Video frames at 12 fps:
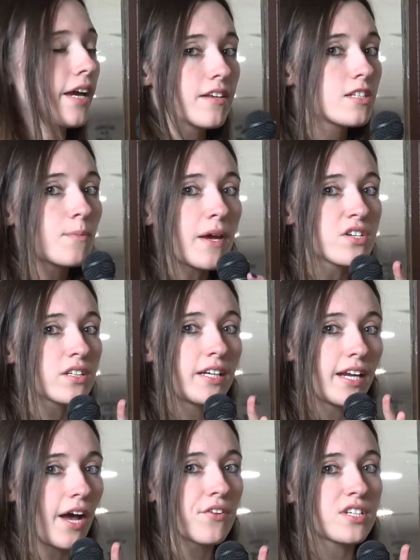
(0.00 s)
Yeah,
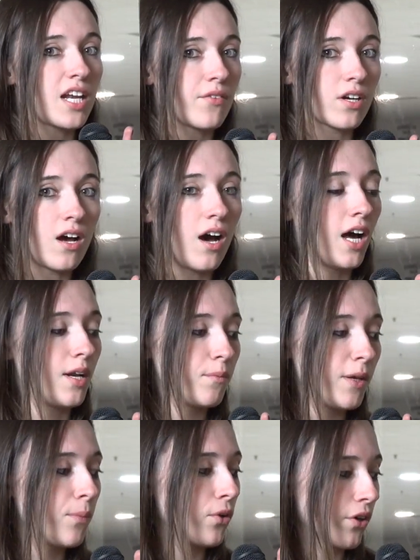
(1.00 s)
especially outside of a
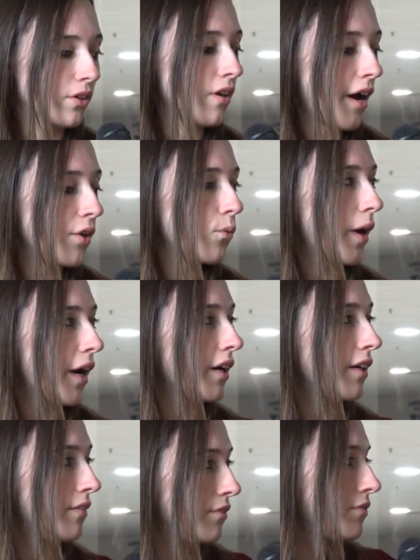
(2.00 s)
con, people are not
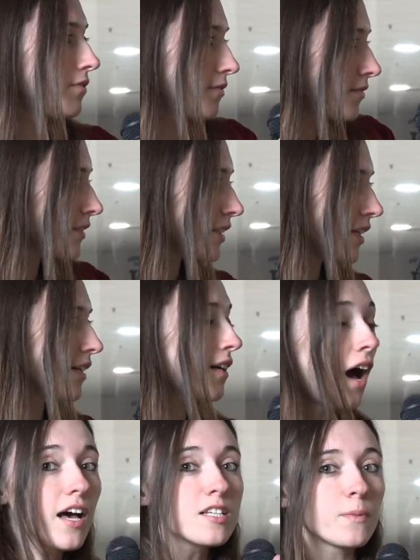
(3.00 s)
aware of
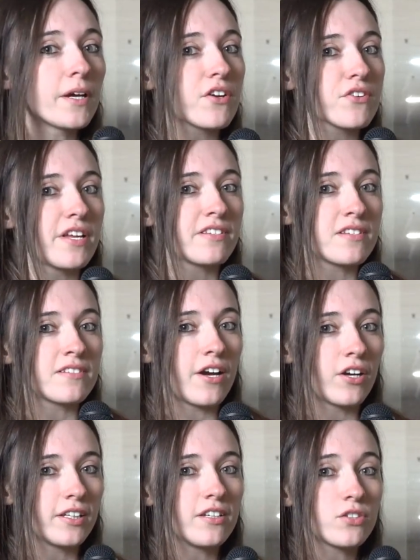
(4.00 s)
cosplayers
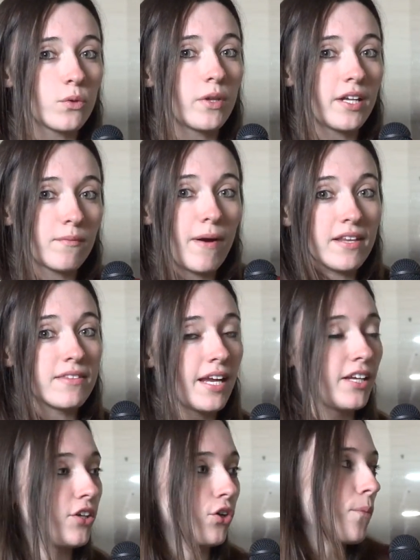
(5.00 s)
necessarily, so they might
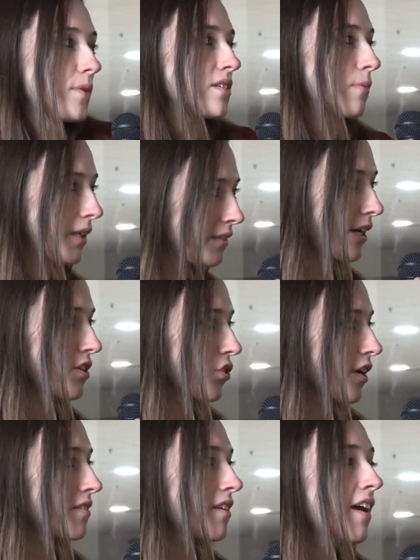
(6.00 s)
think you're up to something
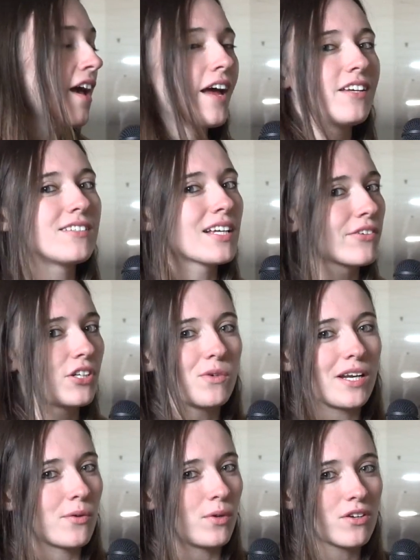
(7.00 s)
dangerous, and you definitely
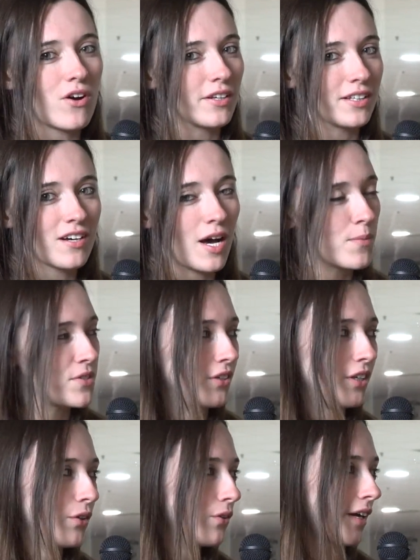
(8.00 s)
don't want anyone calling the
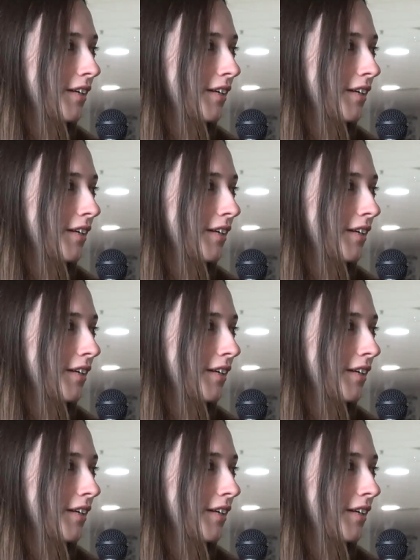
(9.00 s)
cops on you.